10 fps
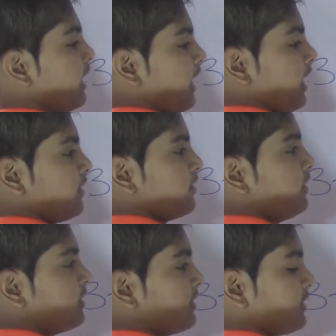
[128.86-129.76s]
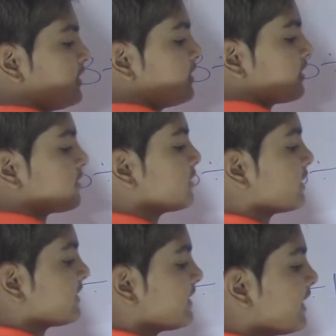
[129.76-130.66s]
and the since is in
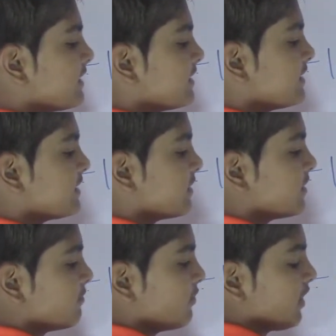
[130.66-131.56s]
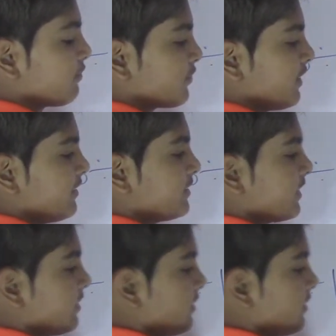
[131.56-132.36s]
the tens, we'll have to write the 10